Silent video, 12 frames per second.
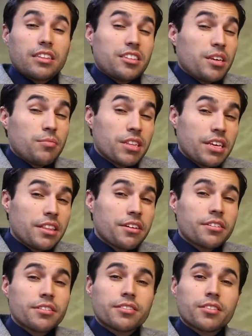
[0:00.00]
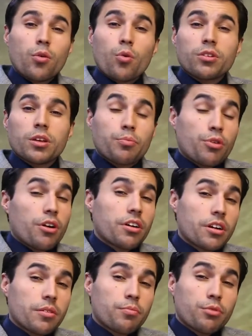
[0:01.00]
team leaders or the
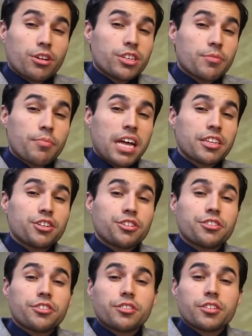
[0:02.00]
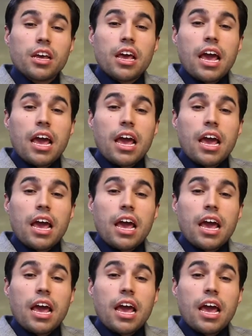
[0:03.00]
project managers